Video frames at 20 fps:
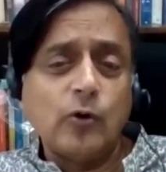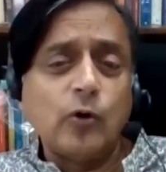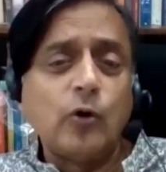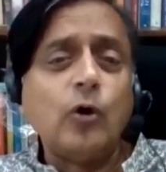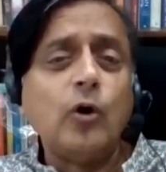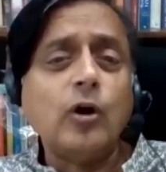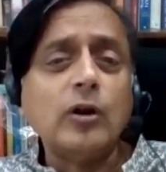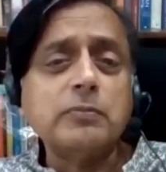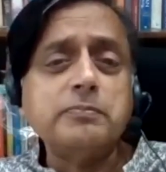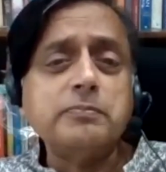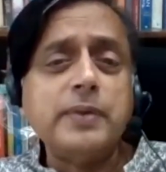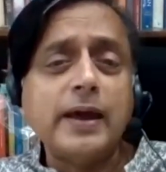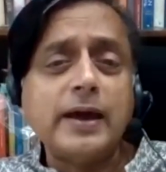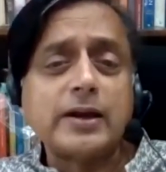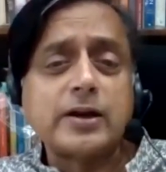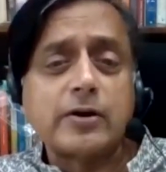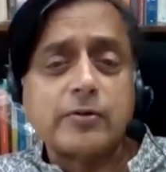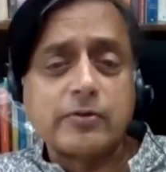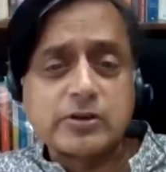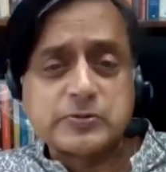all
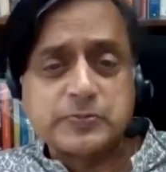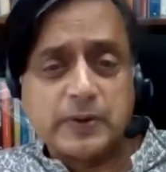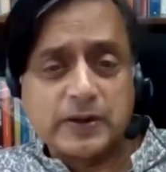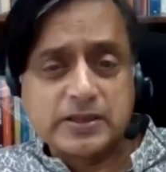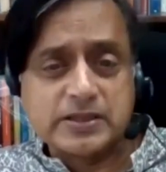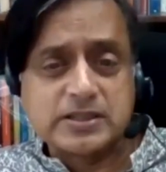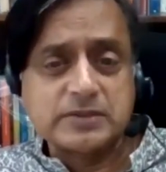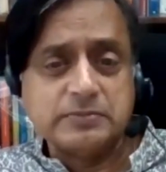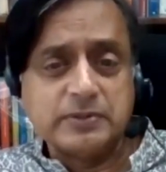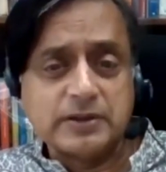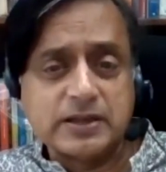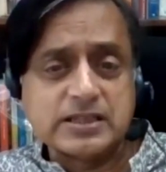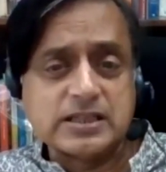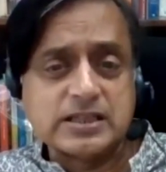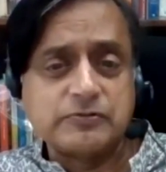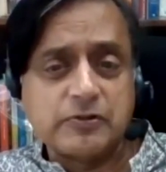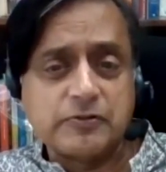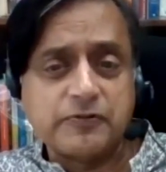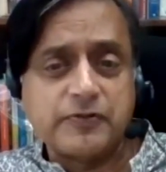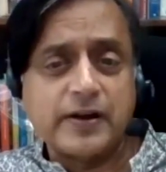bear a responsibility
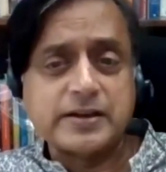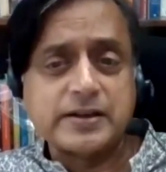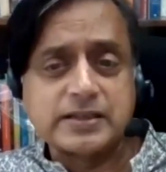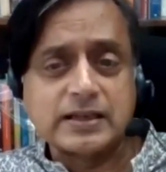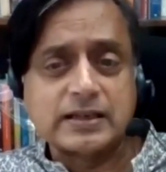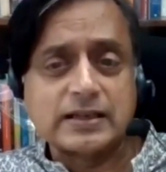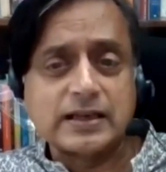for fighting